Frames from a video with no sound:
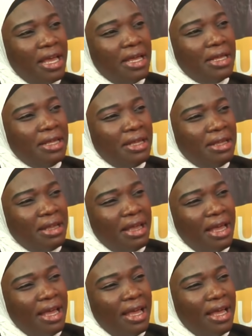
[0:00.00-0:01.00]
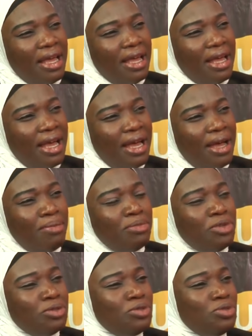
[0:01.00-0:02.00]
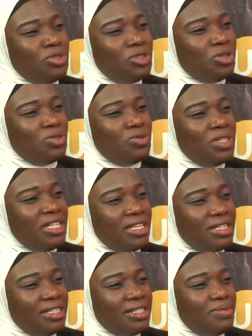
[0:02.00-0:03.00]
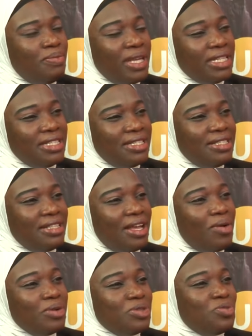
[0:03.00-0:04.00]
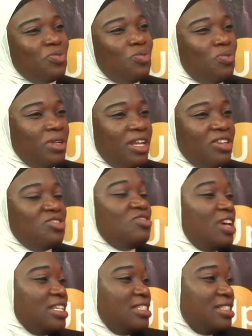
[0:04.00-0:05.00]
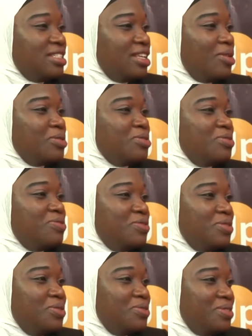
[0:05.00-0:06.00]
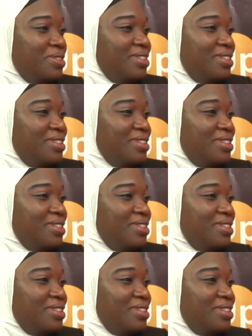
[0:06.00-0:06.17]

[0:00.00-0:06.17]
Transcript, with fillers: I I'm not too sure to date, but that was the instructions I was to follow.